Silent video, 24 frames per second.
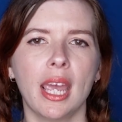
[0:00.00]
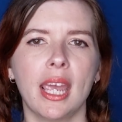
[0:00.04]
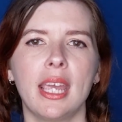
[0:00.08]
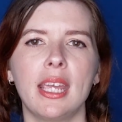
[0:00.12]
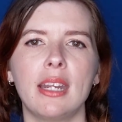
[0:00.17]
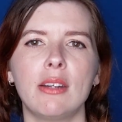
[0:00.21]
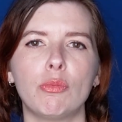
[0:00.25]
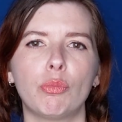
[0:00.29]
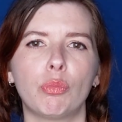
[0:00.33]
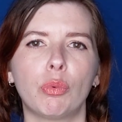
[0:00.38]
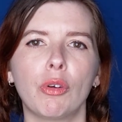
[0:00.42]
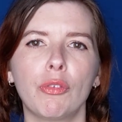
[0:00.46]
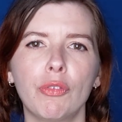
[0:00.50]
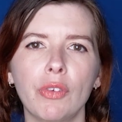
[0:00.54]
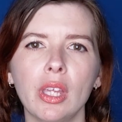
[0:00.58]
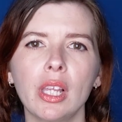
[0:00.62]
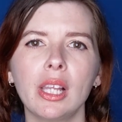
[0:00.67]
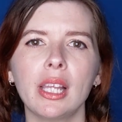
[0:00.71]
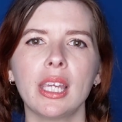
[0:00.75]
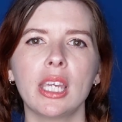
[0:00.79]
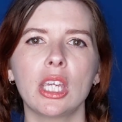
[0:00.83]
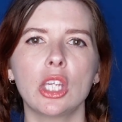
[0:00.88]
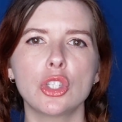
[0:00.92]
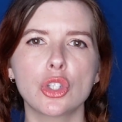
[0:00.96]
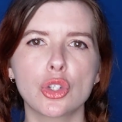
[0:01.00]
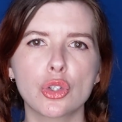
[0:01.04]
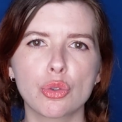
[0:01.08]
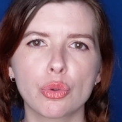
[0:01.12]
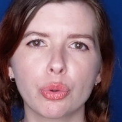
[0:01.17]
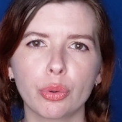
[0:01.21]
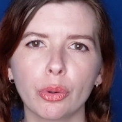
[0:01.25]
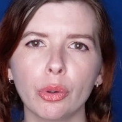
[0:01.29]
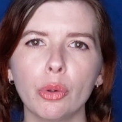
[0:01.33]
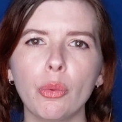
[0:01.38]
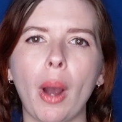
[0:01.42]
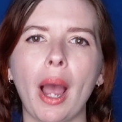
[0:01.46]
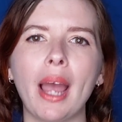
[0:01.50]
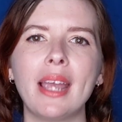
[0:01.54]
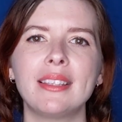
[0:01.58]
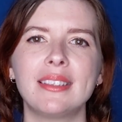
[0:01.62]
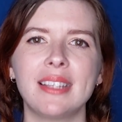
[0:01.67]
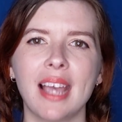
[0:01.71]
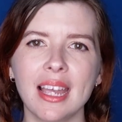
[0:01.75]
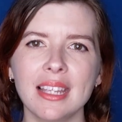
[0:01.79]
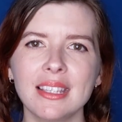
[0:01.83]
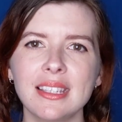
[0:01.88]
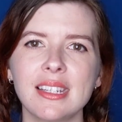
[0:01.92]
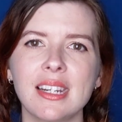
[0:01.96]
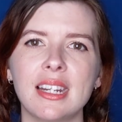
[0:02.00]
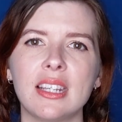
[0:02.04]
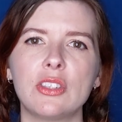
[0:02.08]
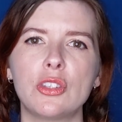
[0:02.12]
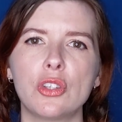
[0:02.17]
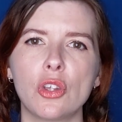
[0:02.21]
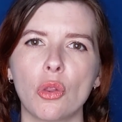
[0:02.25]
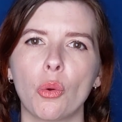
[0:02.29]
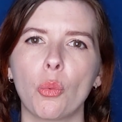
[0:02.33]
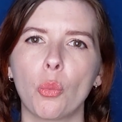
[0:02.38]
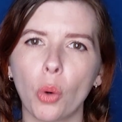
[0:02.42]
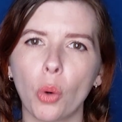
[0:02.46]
in revealing his true identity to the